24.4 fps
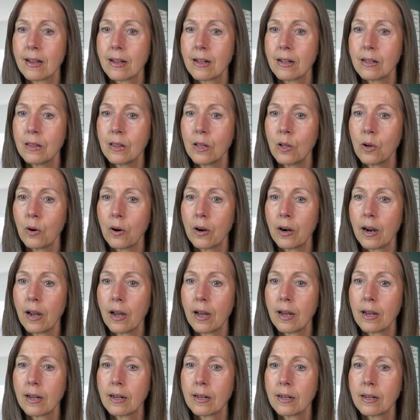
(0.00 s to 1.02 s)

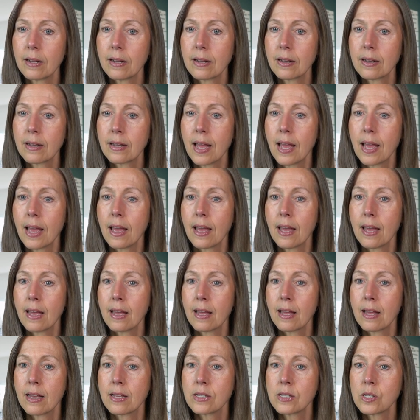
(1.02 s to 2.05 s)
Laura.
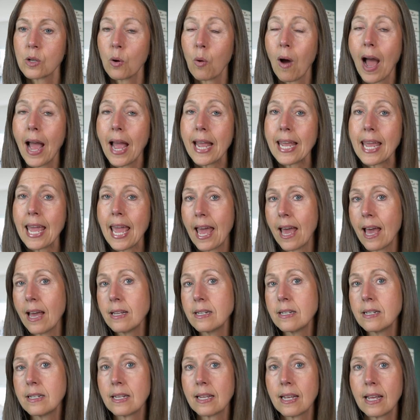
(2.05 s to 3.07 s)
So I
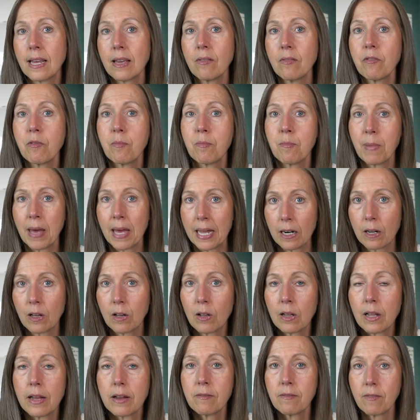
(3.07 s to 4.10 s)
can't give
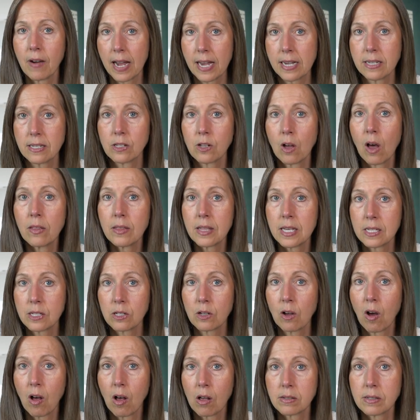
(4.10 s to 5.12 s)
medical advice on these
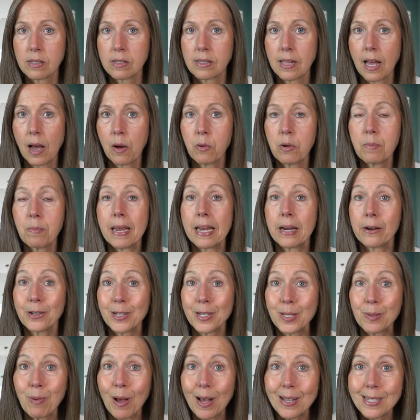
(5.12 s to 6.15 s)
calls. That would be
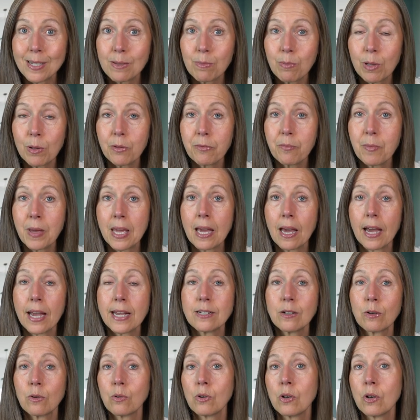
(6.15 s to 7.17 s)
irresponsible of me. I
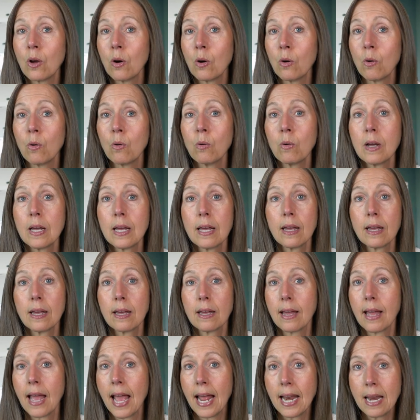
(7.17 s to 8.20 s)
don't know
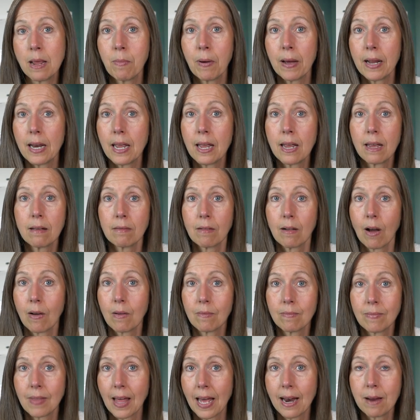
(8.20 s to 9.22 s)
anybody
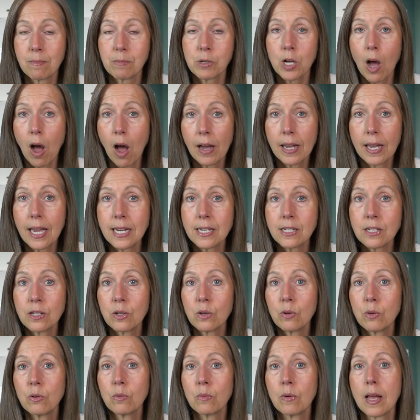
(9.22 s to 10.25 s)
that I'm talking
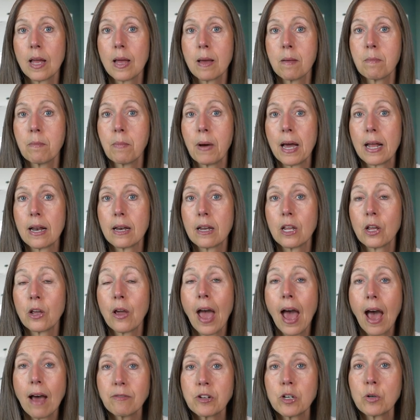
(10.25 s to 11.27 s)
to, but you
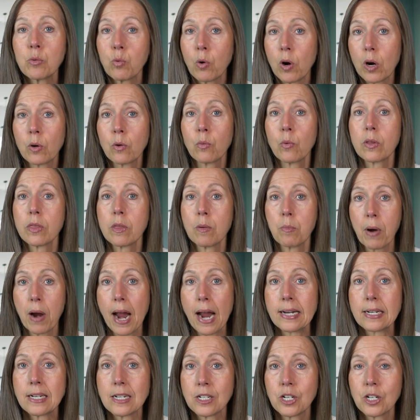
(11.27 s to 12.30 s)
have to work with a
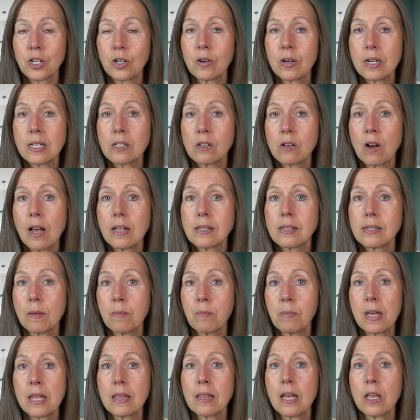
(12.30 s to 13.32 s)
practitioner. It's not
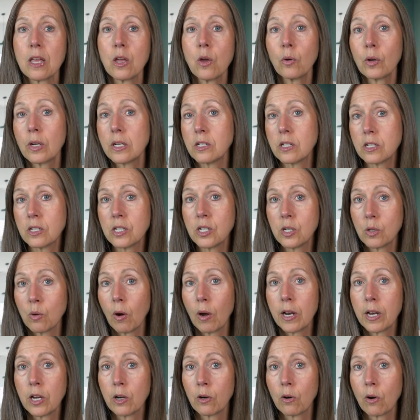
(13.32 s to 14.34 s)
something that you can just do
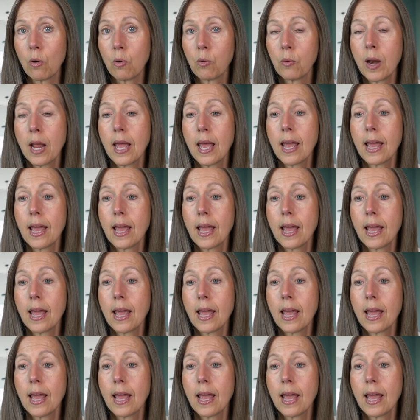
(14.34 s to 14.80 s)
on your own.